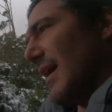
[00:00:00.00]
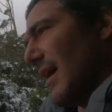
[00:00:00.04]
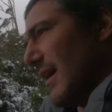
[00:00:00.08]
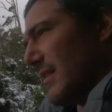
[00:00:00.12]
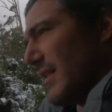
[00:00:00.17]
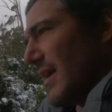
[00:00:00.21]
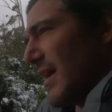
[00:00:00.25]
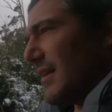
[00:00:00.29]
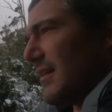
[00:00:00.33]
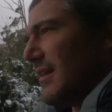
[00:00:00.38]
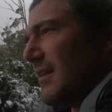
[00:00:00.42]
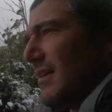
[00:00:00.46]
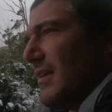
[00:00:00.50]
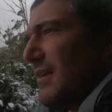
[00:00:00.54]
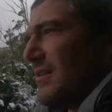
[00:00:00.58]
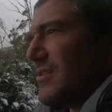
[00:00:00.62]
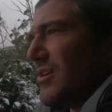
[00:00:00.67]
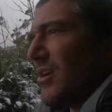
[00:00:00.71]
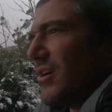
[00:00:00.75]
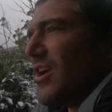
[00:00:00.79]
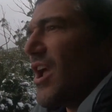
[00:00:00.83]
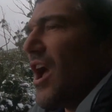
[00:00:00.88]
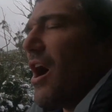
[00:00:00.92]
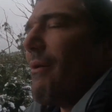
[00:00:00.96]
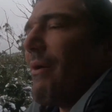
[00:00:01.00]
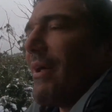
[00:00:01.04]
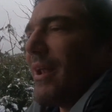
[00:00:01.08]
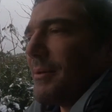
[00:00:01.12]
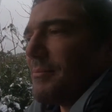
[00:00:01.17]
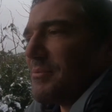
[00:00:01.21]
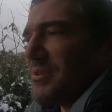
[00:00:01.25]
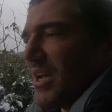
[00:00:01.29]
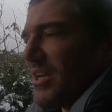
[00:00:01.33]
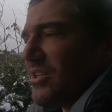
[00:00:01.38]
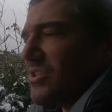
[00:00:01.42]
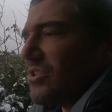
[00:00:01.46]
And that is a
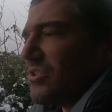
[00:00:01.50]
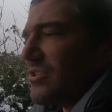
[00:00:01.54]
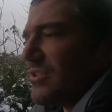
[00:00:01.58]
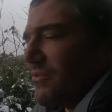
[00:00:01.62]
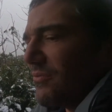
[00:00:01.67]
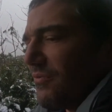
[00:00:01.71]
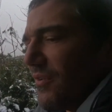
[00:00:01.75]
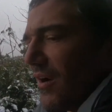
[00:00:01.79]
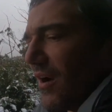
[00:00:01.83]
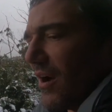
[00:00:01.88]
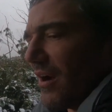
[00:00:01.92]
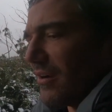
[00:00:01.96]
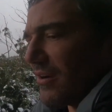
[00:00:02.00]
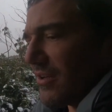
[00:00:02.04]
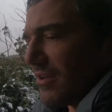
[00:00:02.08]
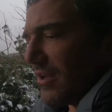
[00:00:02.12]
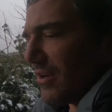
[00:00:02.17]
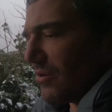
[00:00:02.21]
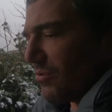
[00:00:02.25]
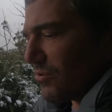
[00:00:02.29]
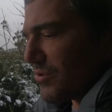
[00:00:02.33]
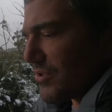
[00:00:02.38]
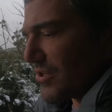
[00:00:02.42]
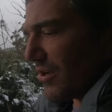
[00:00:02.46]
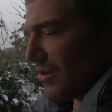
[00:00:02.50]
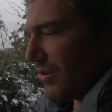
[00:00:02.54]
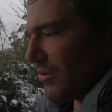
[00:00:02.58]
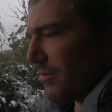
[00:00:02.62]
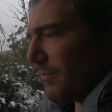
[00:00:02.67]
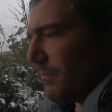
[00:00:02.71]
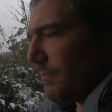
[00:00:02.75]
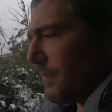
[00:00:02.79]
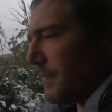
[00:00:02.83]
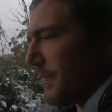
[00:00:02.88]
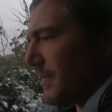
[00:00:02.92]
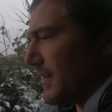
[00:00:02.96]
co-adaptation to fire. It also
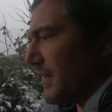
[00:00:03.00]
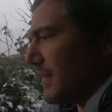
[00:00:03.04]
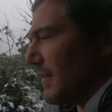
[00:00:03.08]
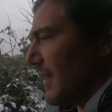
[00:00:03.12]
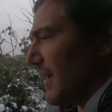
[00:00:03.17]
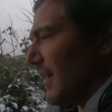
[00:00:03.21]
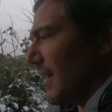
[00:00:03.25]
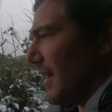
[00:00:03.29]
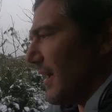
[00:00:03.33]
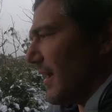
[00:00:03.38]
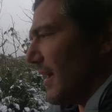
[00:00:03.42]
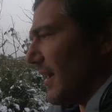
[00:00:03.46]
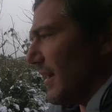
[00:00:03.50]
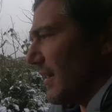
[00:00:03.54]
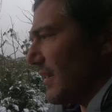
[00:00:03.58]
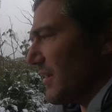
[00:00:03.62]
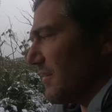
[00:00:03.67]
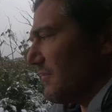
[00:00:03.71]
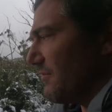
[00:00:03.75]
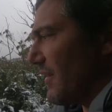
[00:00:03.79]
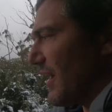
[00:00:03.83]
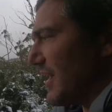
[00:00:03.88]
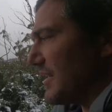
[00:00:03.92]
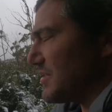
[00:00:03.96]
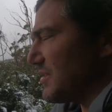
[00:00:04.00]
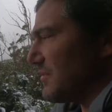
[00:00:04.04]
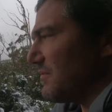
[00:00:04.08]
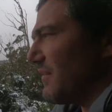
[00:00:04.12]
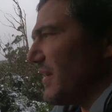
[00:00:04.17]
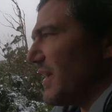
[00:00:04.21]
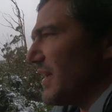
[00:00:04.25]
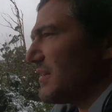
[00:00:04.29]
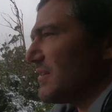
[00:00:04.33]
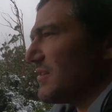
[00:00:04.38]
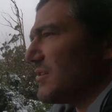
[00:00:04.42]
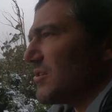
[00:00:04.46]
conveys
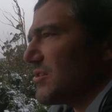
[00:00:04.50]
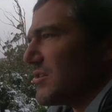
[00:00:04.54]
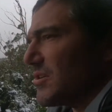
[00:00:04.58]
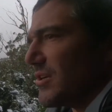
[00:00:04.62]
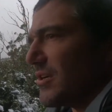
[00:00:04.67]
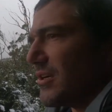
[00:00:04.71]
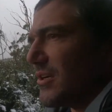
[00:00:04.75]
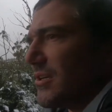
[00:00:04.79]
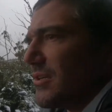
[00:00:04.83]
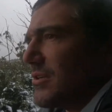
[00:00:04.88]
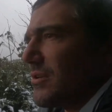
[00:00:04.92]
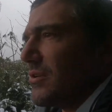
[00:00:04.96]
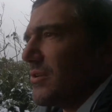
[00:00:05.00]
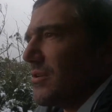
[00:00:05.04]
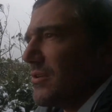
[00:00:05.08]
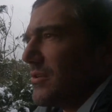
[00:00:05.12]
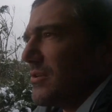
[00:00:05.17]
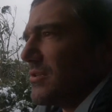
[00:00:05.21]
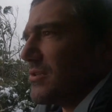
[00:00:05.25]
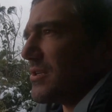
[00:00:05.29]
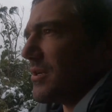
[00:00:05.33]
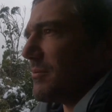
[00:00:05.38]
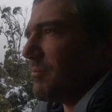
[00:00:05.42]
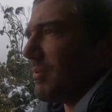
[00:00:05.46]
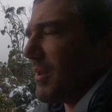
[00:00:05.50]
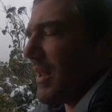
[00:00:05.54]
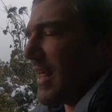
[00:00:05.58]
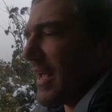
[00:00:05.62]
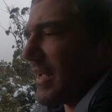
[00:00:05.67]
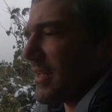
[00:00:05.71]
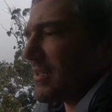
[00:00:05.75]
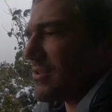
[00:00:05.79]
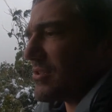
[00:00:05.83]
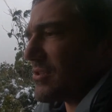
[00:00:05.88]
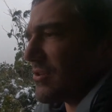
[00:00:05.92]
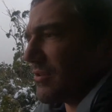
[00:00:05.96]
advantage to
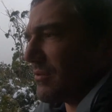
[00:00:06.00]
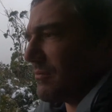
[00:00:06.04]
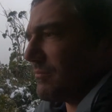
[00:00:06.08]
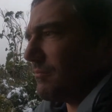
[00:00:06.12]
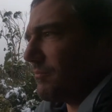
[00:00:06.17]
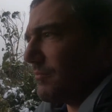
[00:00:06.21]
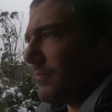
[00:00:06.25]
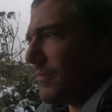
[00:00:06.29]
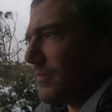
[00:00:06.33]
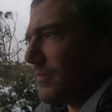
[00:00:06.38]
plants and